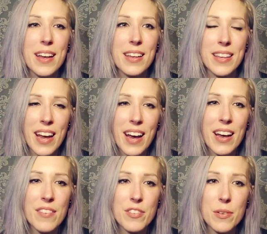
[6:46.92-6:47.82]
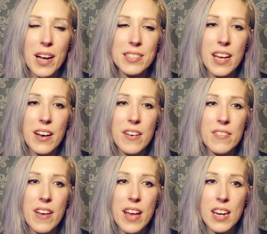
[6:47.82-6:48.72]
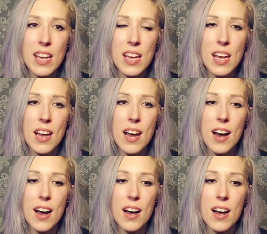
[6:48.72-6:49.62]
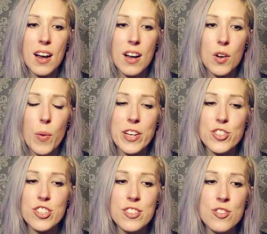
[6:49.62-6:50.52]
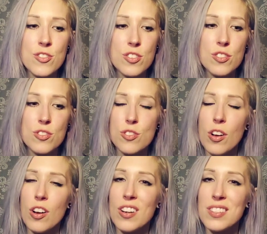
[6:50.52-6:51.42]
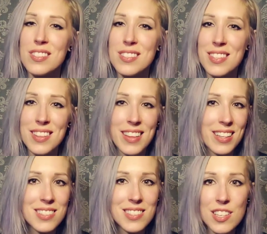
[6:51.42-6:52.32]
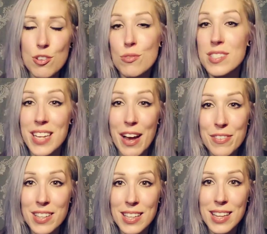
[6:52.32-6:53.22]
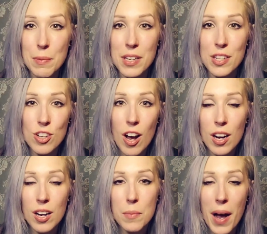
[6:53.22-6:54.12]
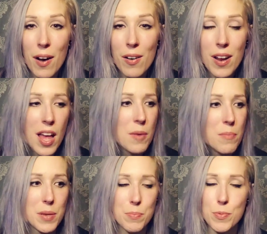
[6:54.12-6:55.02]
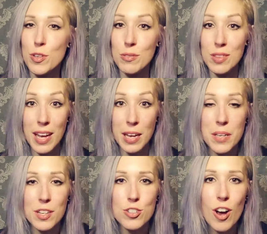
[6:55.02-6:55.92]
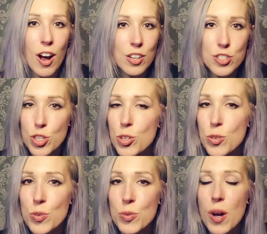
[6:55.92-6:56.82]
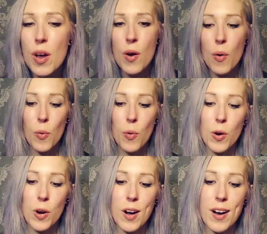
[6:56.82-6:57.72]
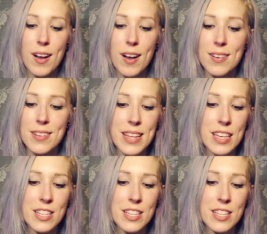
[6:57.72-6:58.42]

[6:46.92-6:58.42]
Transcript: But yeah, if you guys have any questions, concerns, things that you'd definitely like me to talk about, people you'd like me to talk to, or